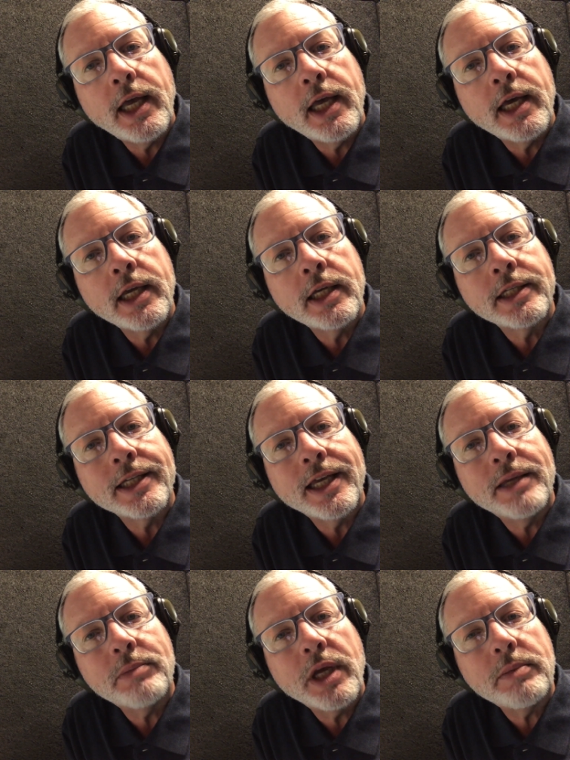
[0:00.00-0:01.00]
and
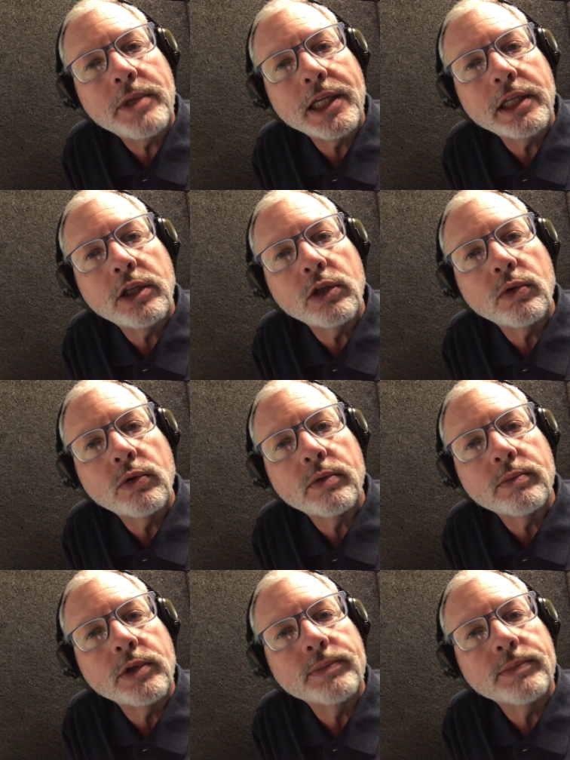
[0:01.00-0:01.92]
it made me a little